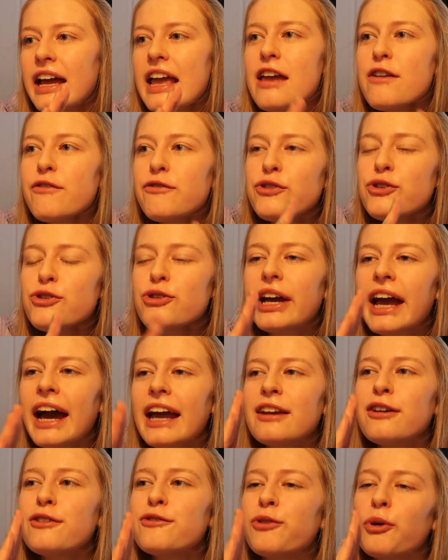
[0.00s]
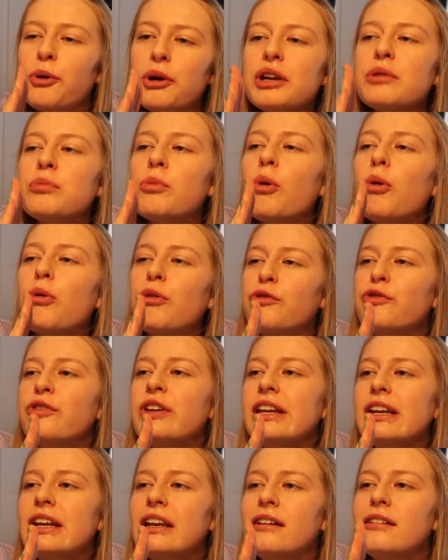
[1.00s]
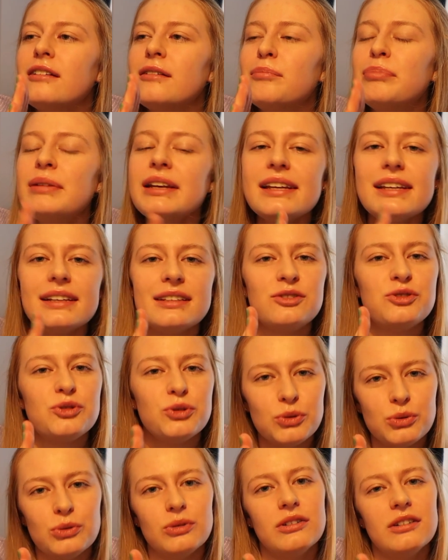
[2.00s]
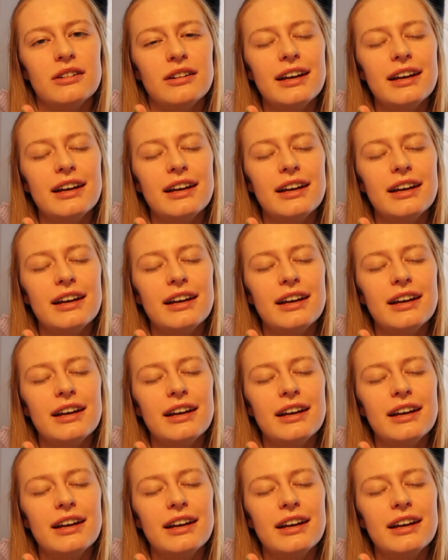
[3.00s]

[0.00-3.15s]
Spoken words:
if you can avoid morphine, please do.